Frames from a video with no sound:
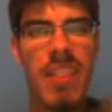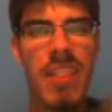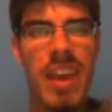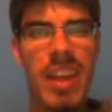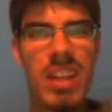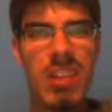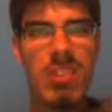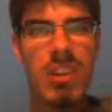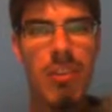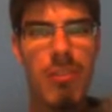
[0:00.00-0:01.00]
that in
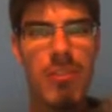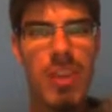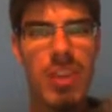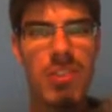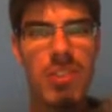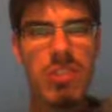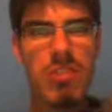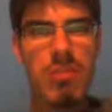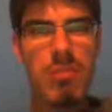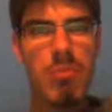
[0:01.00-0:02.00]
itself
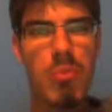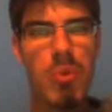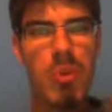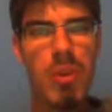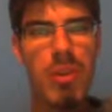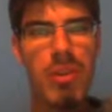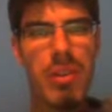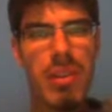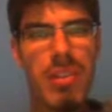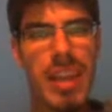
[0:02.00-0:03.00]
exists
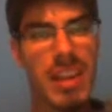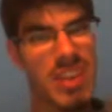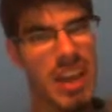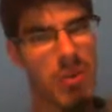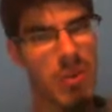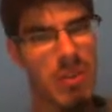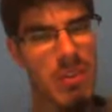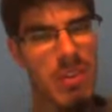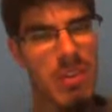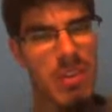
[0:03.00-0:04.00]
more like a tower.